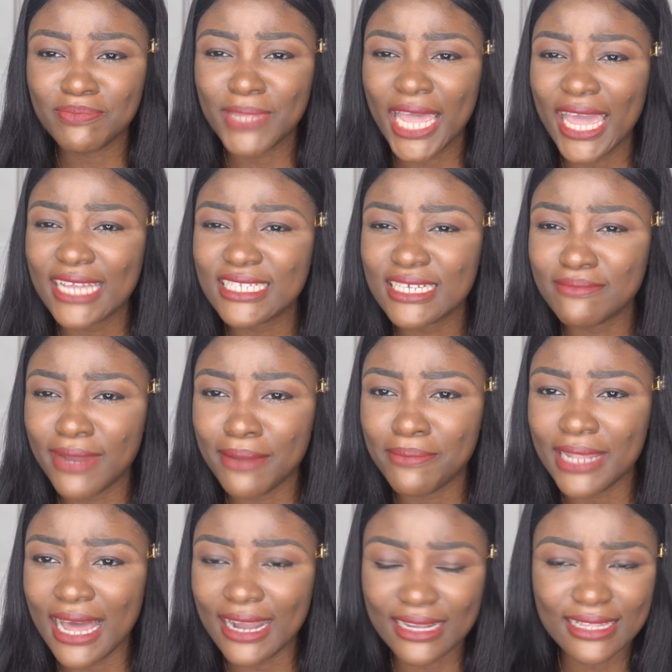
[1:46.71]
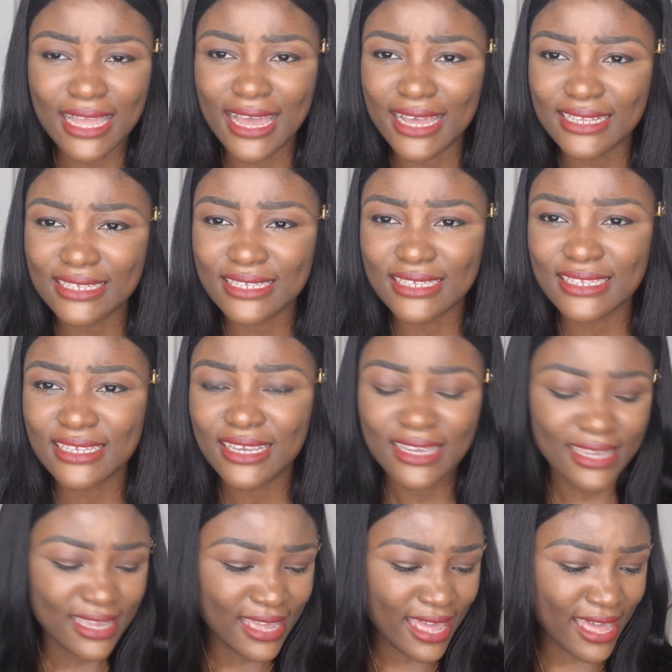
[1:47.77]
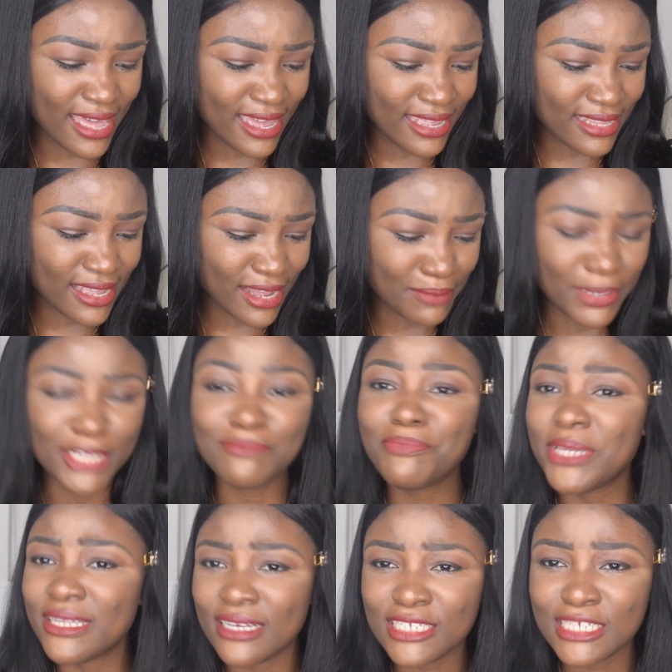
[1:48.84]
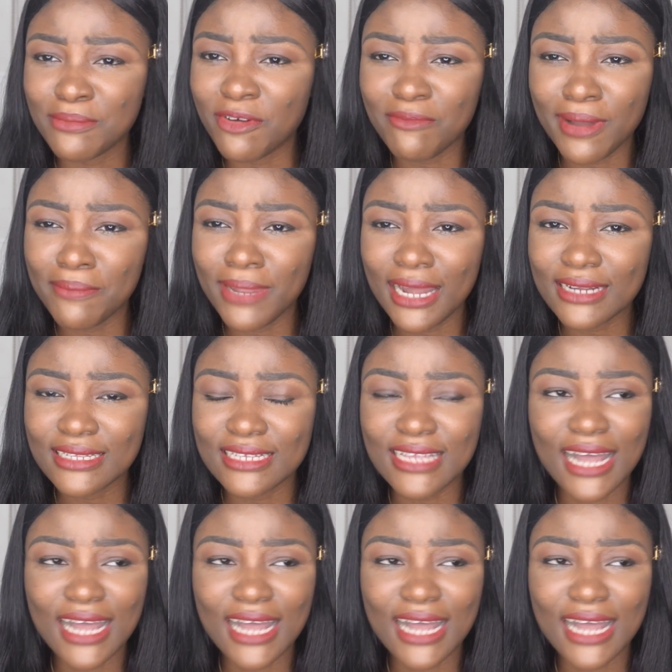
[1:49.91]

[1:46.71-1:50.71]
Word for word: hating my blackness, and being ashamed of my blackness?